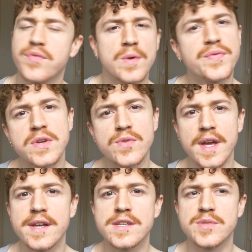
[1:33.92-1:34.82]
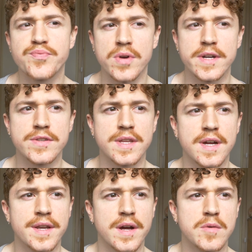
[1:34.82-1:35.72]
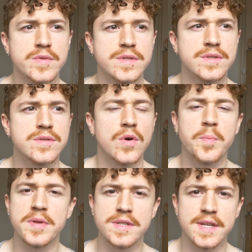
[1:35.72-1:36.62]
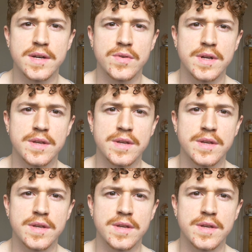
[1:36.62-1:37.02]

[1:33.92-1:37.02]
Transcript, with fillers: for a few days prior to that, I was up and down.